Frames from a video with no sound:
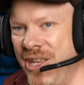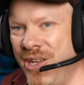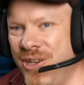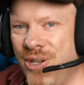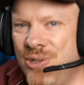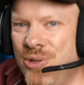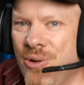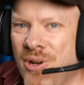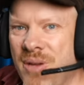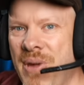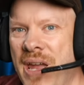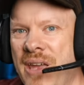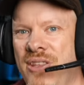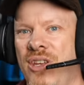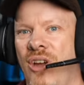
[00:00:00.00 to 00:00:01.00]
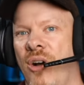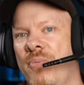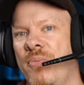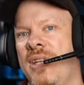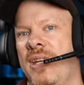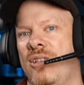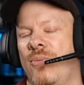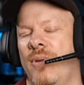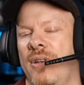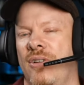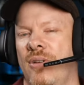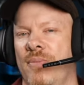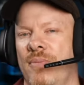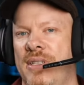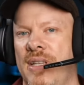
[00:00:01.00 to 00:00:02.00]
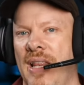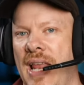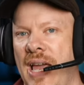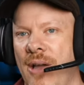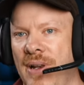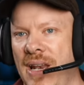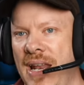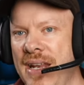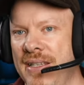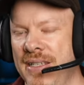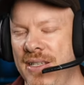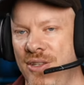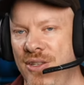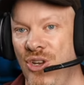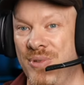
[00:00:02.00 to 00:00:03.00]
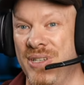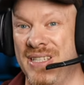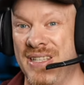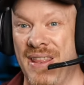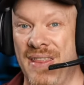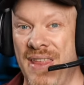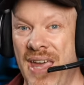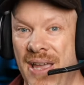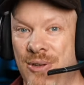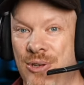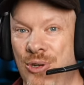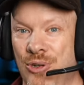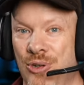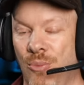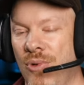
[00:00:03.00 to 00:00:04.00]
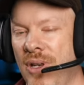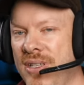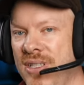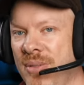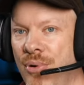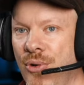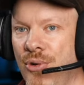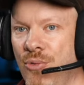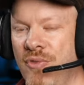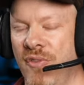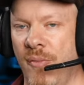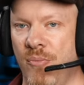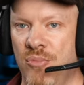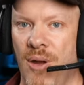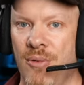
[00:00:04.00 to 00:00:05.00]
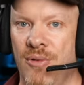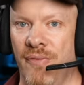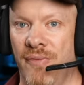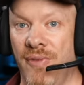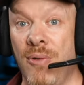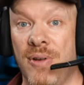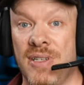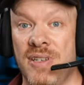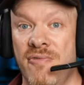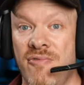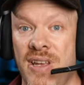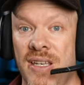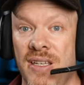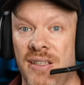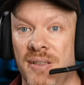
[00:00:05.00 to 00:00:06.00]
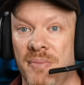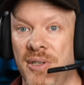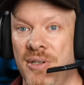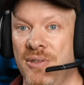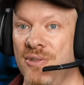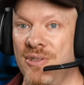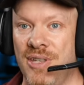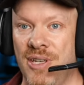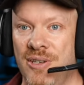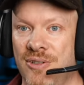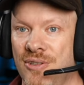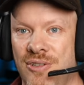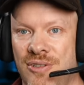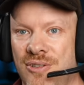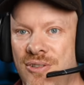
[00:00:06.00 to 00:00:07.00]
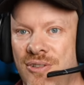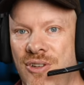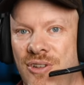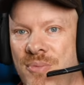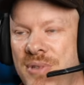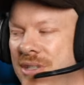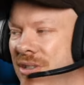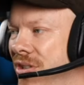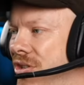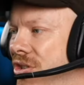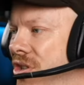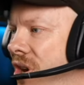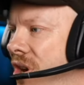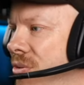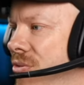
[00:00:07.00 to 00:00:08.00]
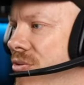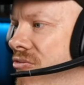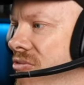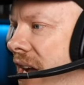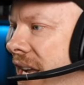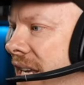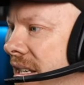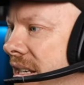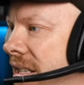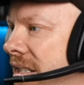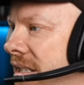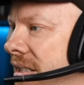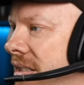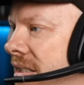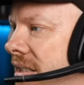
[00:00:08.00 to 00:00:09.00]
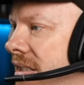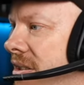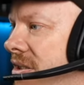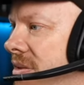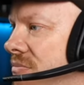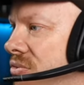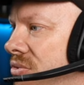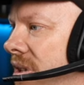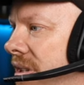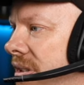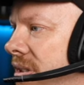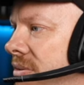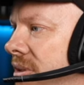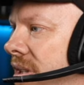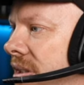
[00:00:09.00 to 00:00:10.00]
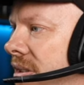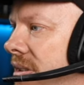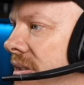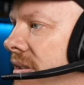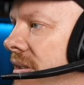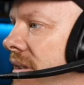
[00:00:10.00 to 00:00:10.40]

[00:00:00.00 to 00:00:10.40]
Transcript: got to talk about the optics when it comes to the Laowa lenses. The optics are that good. I'm willing to put up with a broken focusing ring because they're just the optics are so great in it. It's, they're just brilliant. They really are.